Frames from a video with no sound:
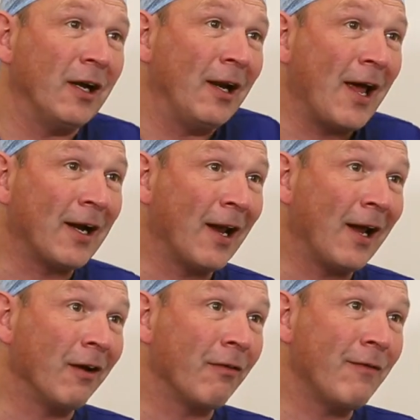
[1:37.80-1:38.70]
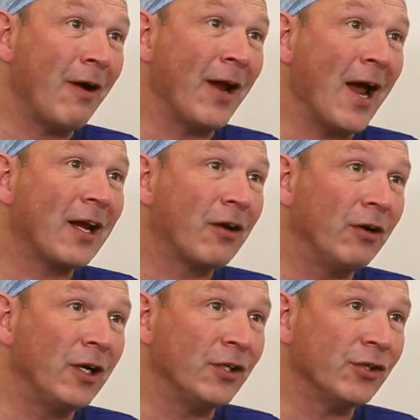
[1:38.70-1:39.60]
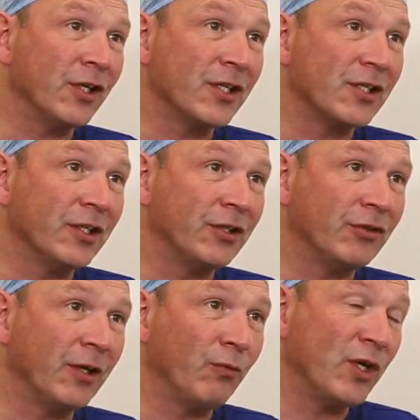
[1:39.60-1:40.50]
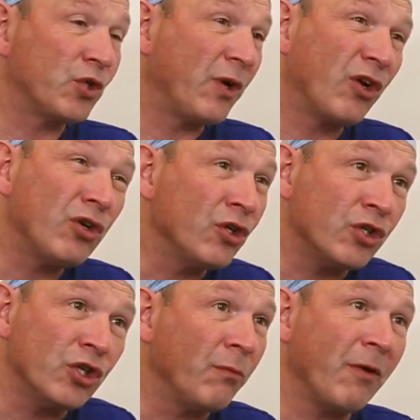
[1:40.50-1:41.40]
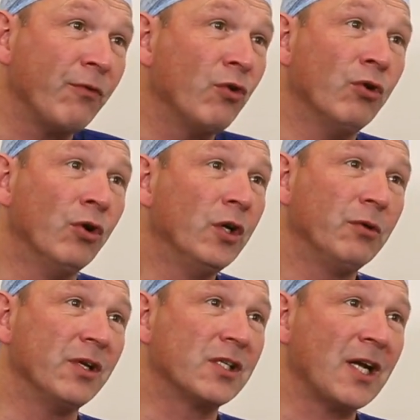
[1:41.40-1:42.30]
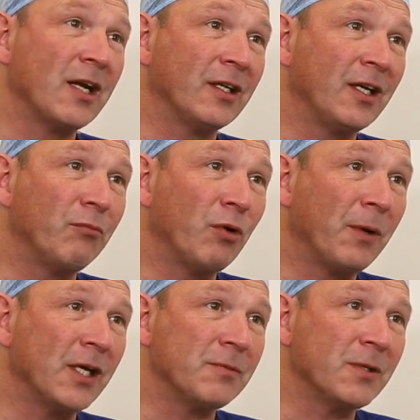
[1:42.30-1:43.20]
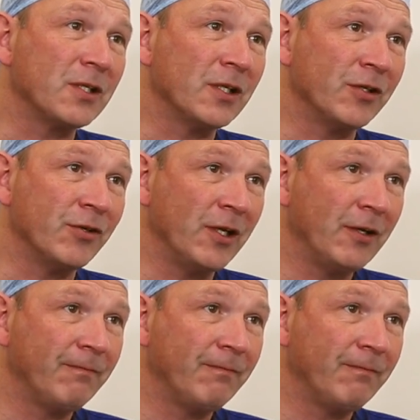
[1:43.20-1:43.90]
and leg length very accurately during surgery, which we couldn't do before with standard hip replacement surgery.